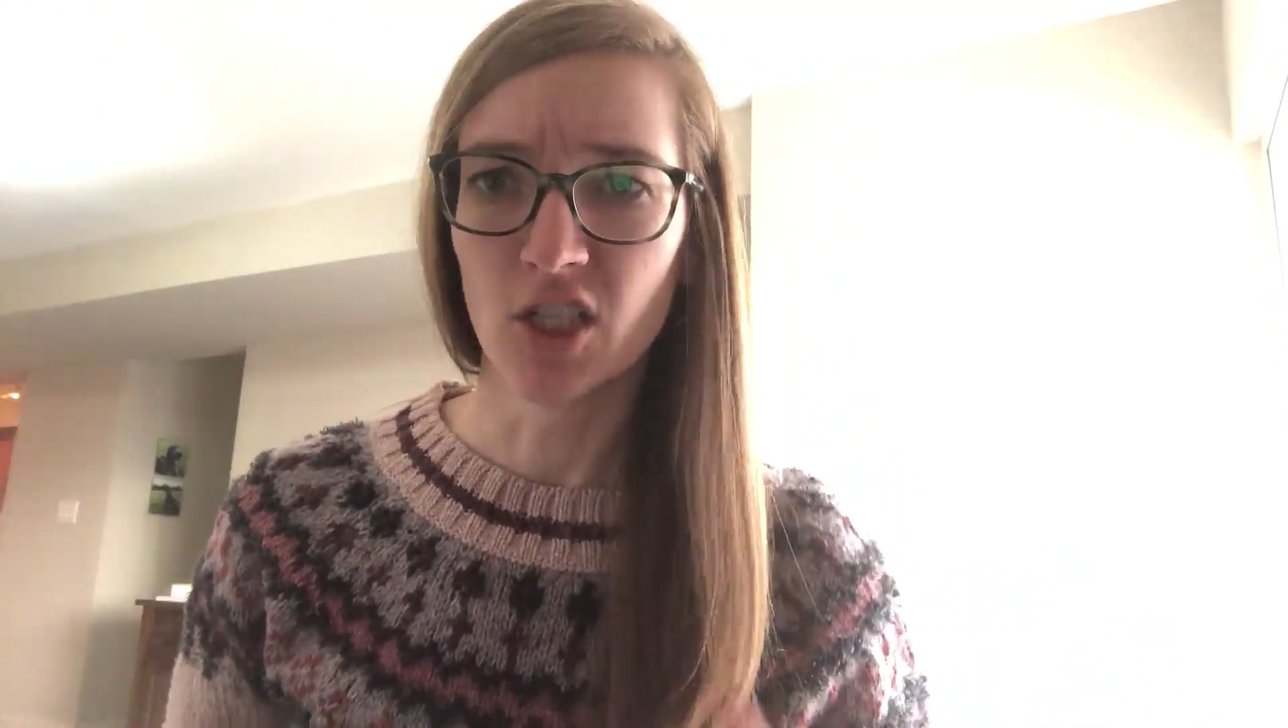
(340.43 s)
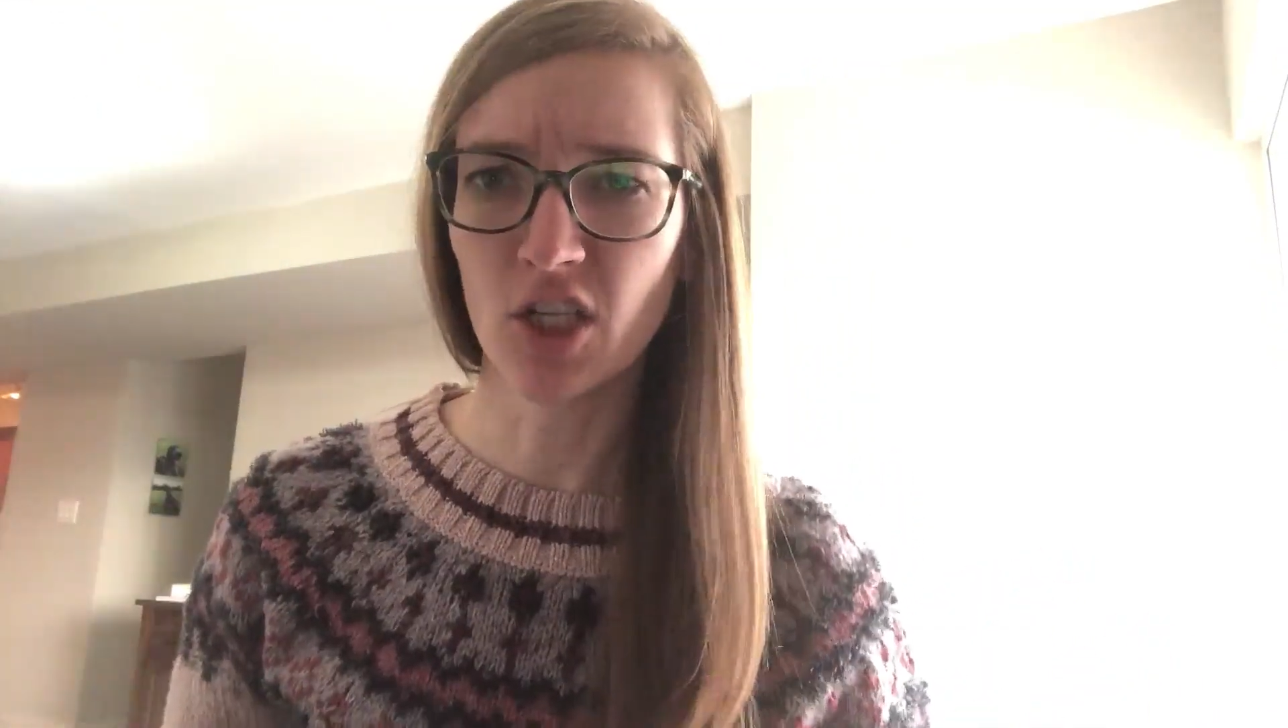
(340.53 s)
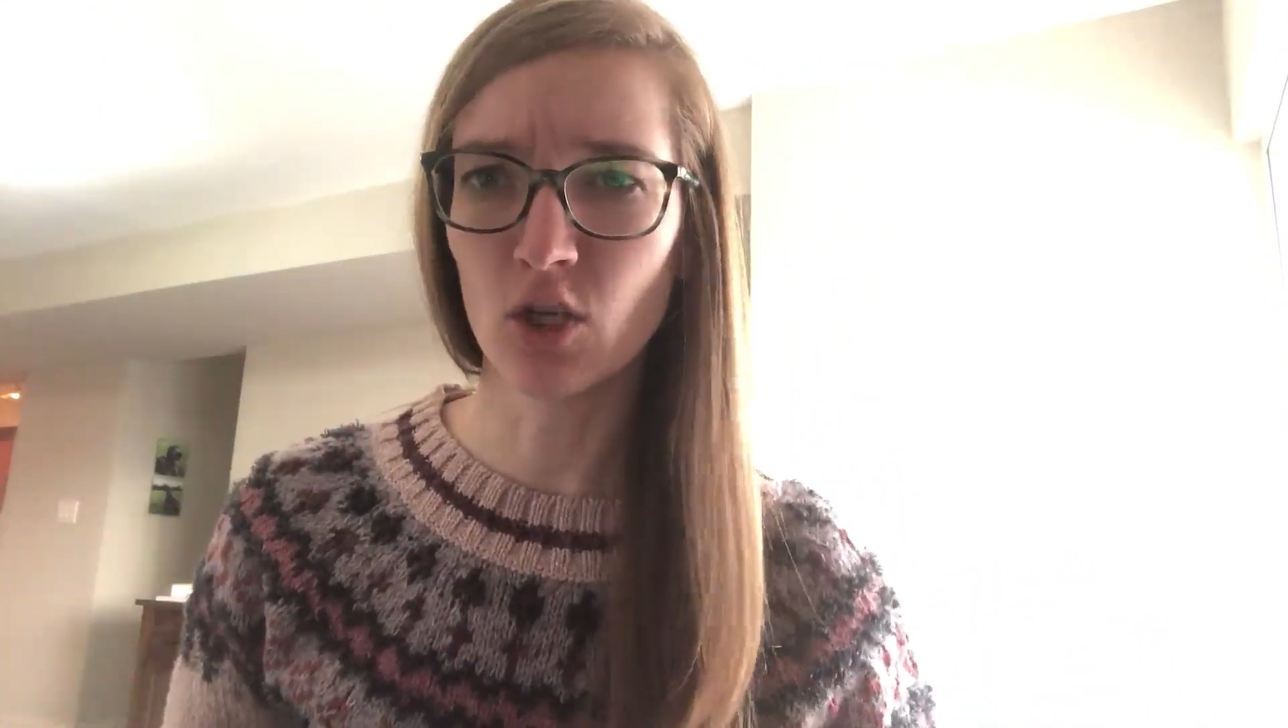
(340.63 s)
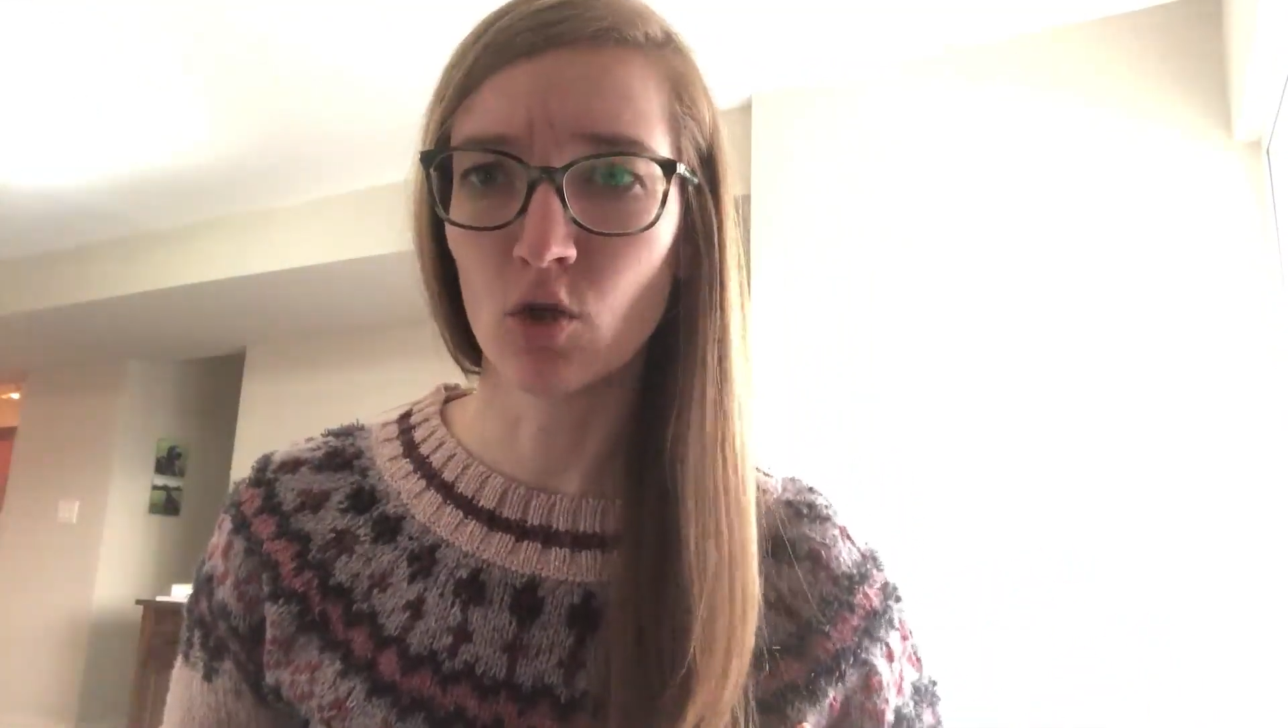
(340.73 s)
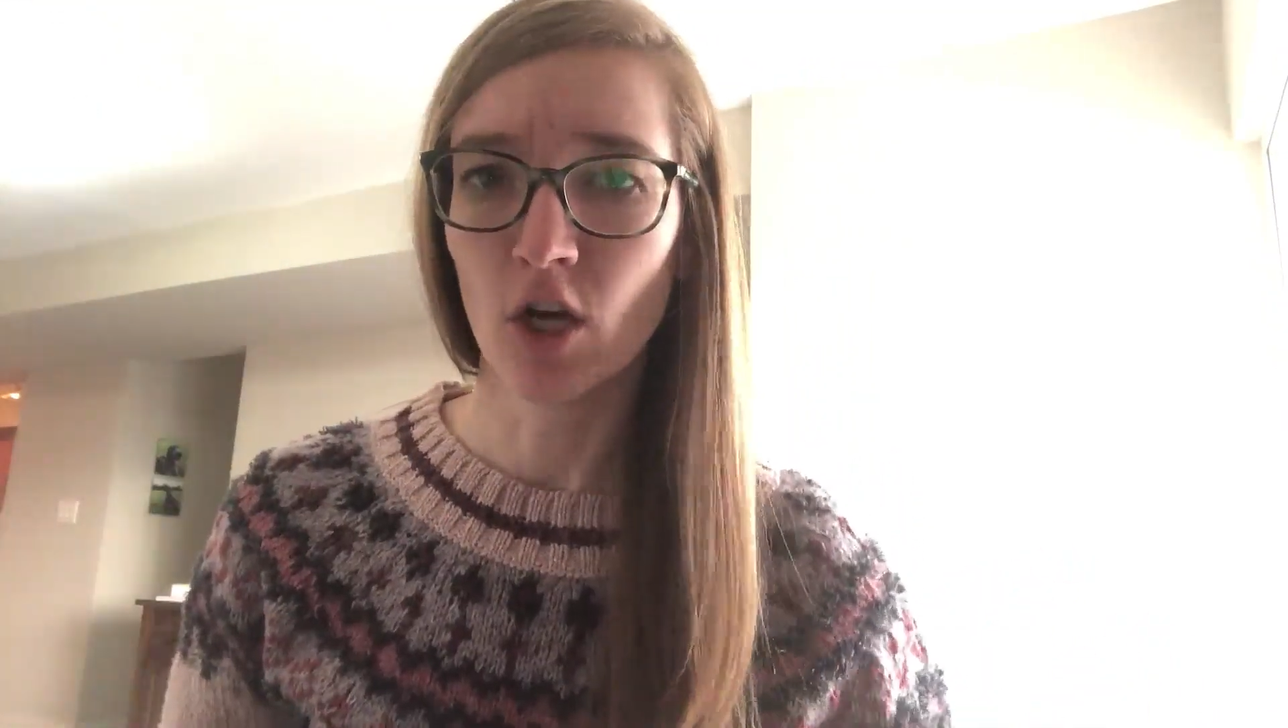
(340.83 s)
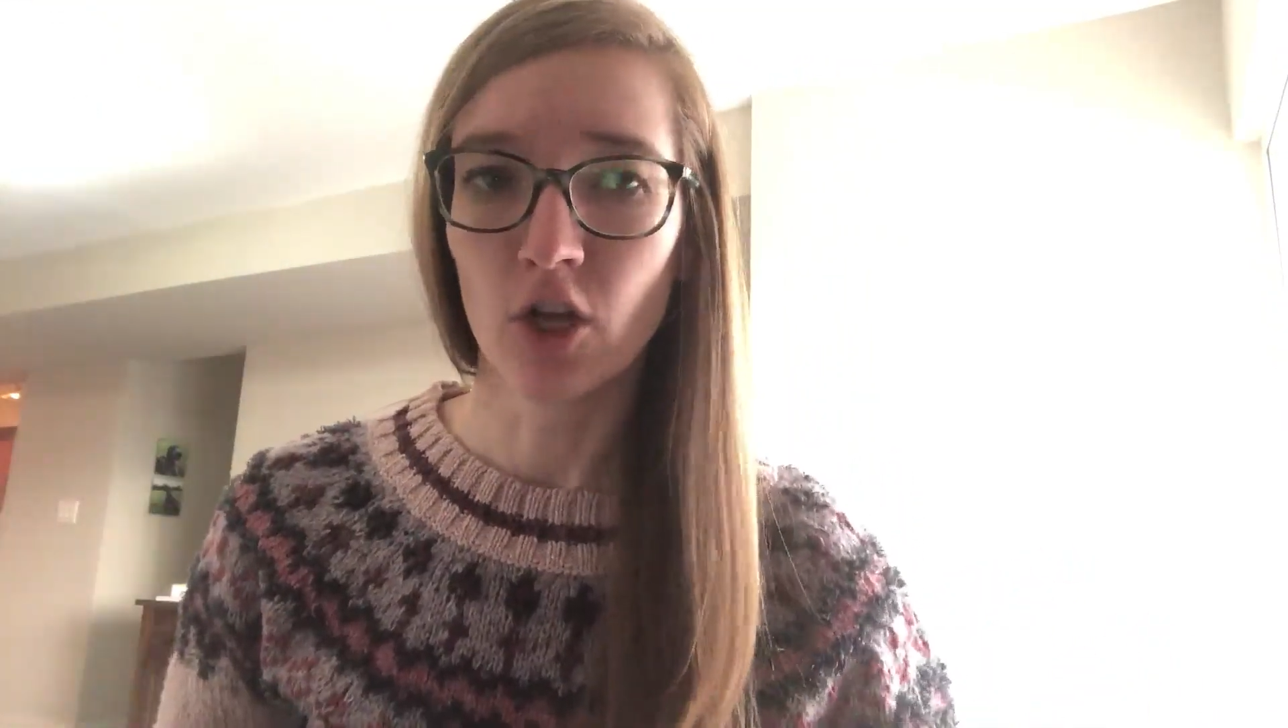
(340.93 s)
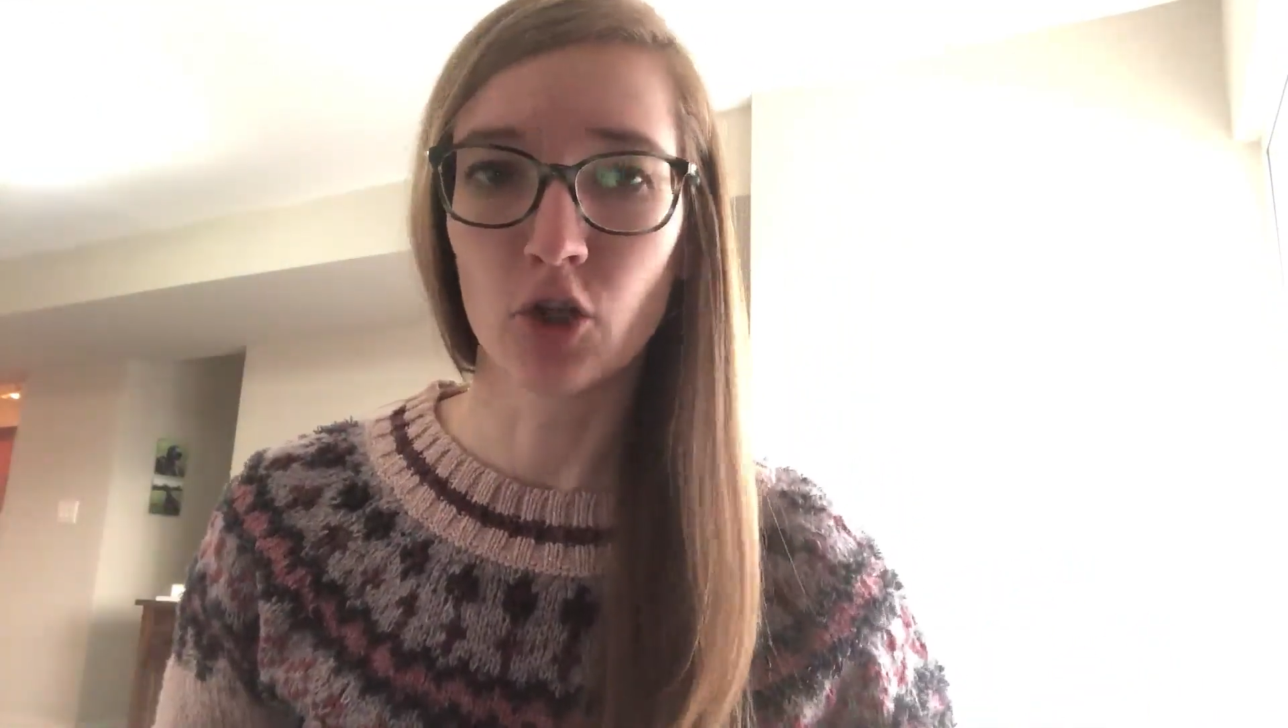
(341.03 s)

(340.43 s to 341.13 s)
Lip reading: 2,